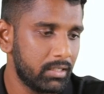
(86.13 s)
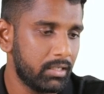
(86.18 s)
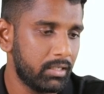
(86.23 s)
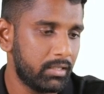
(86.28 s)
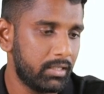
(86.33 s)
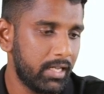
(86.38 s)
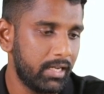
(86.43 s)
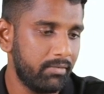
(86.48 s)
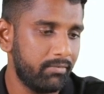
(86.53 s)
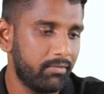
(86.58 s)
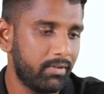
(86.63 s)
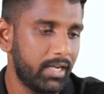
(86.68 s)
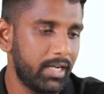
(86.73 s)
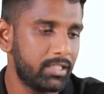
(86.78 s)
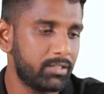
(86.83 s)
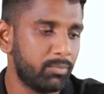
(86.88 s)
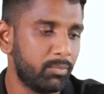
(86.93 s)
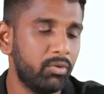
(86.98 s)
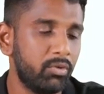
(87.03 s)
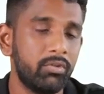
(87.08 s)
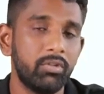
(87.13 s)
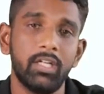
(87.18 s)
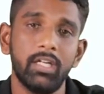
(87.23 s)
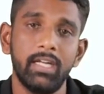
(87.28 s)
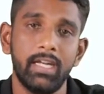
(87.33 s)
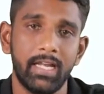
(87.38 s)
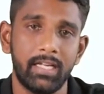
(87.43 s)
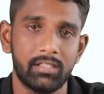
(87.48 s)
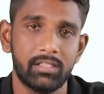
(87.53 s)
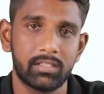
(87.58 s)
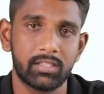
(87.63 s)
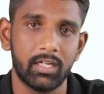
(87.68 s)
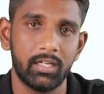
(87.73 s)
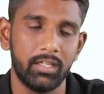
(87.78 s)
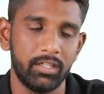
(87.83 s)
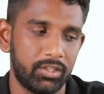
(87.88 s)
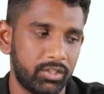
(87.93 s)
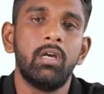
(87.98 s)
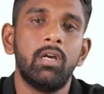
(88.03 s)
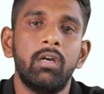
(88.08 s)
then let's move to the next
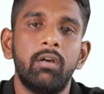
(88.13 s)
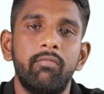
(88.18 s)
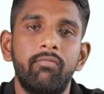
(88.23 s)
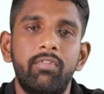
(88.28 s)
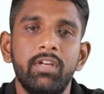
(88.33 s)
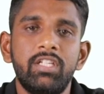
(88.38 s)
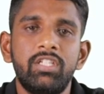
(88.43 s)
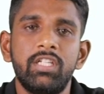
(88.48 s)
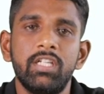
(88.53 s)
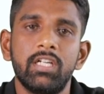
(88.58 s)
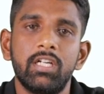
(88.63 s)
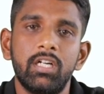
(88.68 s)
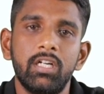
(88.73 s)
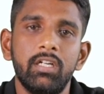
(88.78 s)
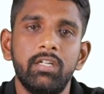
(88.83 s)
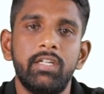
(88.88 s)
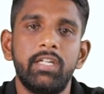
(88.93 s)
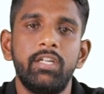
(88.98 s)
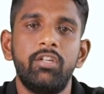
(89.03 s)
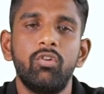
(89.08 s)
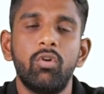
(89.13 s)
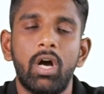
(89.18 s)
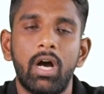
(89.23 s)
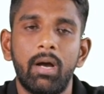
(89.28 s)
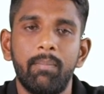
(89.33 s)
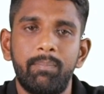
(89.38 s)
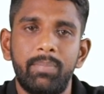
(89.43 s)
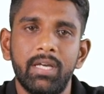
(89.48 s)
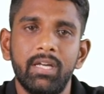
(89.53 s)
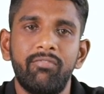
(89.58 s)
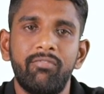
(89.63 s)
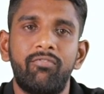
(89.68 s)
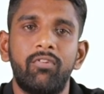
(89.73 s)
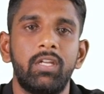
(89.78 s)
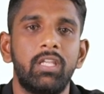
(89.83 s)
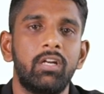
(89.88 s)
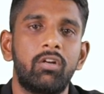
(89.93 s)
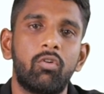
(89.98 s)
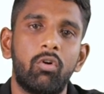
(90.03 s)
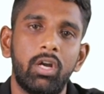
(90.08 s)
condition. Which year did you appear for
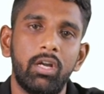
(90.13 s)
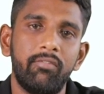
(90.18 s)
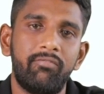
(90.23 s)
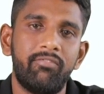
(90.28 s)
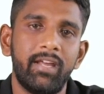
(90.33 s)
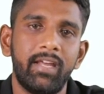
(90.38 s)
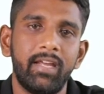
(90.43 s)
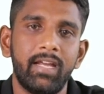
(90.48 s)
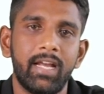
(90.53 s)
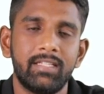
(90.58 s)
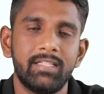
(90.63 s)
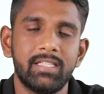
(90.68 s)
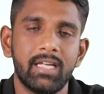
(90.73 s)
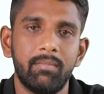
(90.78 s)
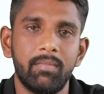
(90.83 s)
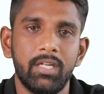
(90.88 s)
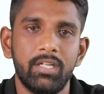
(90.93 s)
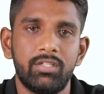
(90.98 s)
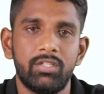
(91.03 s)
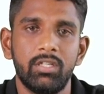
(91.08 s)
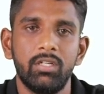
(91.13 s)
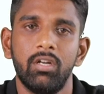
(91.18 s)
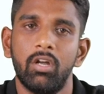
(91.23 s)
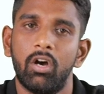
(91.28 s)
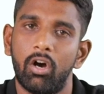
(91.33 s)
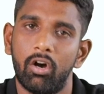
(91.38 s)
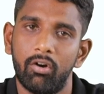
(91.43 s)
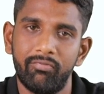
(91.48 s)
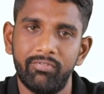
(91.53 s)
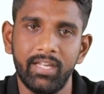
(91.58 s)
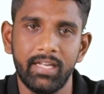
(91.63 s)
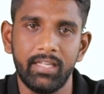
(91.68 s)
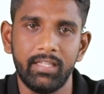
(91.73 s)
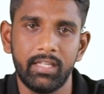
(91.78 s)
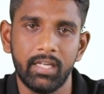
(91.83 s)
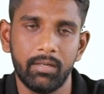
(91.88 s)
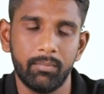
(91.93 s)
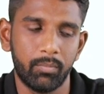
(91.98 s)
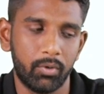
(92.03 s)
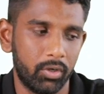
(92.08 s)
the qualifying examination of the
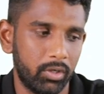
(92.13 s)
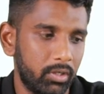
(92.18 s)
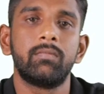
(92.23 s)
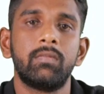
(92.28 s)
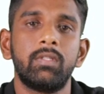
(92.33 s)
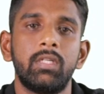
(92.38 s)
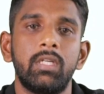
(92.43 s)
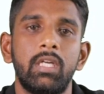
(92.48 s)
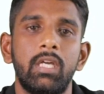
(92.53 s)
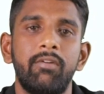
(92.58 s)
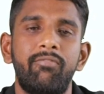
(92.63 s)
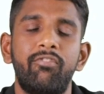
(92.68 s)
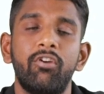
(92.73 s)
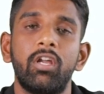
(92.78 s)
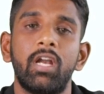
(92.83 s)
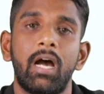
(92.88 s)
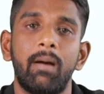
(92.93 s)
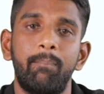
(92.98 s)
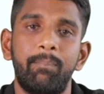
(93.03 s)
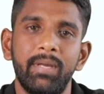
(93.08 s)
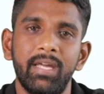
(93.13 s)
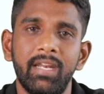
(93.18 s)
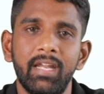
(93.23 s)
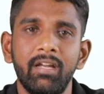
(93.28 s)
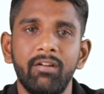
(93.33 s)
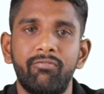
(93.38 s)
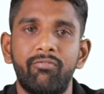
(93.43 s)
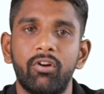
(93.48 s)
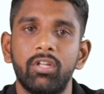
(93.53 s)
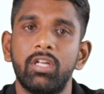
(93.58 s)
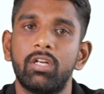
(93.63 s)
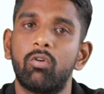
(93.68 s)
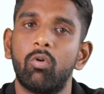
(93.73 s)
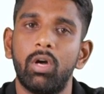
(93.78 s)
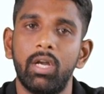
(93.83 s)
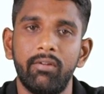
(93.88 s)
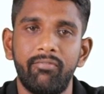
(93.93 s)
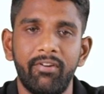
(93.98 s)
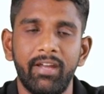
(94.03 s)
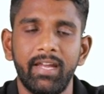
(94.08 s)
Indian board? If you're appearing for the
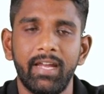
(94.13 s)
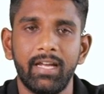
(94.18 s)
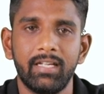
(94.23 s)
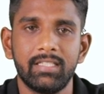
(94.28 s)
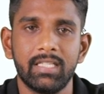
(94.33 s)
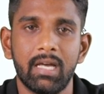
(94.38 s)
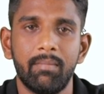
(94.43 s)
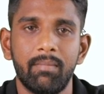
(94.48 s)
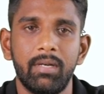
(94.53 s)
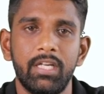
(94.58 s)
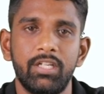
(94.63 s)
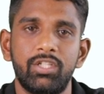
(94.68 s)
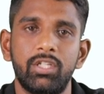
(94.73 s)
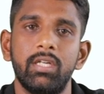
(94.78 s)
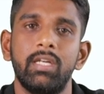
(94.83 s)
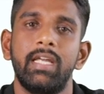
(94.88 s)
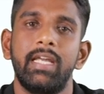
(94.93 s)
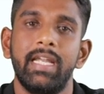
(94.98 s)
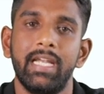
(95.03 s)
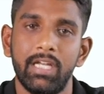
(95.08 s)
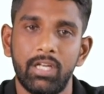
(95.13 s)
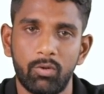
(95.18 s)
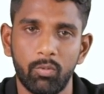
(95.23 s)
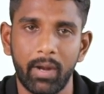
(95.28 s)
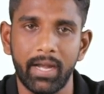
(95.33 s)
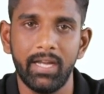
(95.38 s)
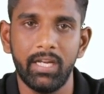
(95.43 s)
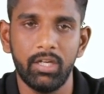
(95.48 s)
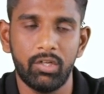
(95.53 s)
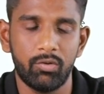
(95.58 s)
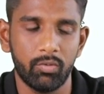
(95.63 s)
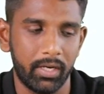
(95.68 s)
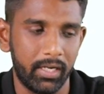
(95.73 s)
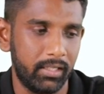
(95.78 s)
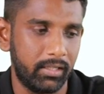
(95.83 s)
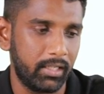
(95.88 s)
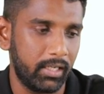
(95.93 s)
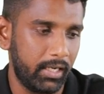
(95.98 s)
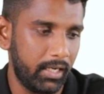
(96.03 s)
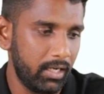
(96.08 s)
qualifying examination in
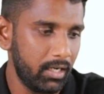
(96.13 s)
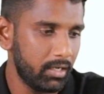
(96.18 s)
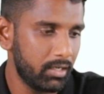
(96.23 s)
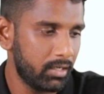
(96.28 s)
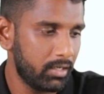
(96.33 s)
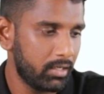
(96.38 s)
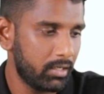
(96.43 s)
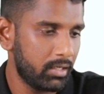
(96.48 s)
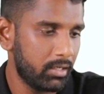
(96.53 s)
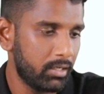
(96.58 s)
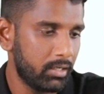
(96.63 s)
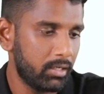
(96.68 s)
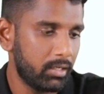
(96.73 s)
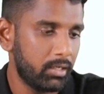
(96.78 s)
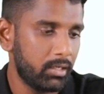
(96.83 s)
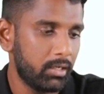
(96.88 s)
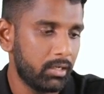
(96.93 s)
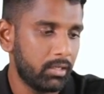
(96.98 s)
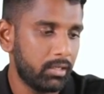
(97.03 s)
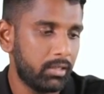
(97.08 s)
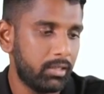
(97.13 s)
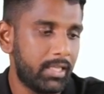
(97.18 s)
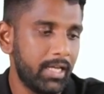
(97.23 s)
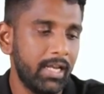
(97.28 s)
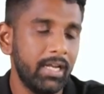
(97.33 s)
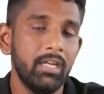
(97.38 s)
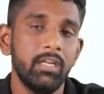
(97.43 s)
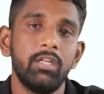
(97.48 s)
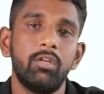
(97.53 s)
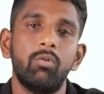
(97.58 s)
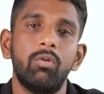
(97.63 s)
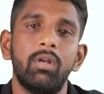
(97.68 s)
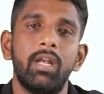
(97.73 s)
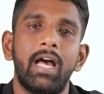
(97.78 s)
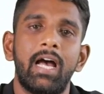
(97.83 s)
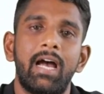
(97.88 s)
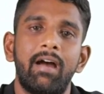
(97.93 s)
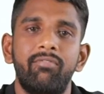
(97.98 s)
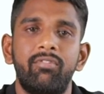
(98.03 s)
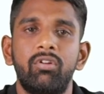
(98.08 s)
2023, then you will
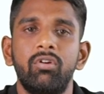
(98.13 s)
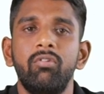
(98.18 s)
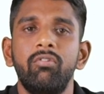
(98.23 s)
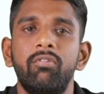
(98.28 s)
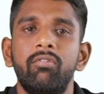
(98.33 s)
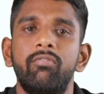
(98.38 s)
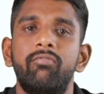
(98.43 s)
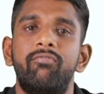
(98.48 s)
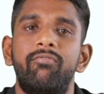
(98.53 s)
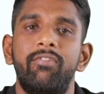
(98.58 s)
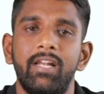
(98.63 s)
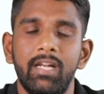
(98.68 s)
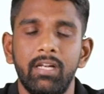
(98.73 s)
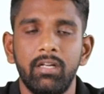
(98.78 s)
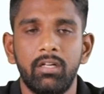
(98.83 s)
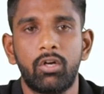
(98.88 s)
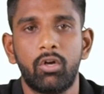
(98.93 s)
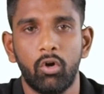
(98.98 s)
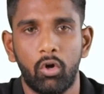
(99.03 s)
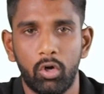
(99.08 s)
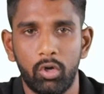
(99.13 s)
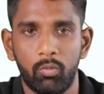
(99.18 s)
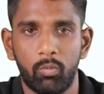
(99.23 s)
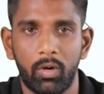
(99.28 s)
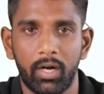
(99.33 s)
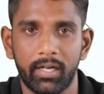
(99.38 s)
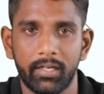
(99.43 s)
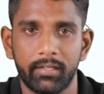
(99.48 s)
have to fill code 1.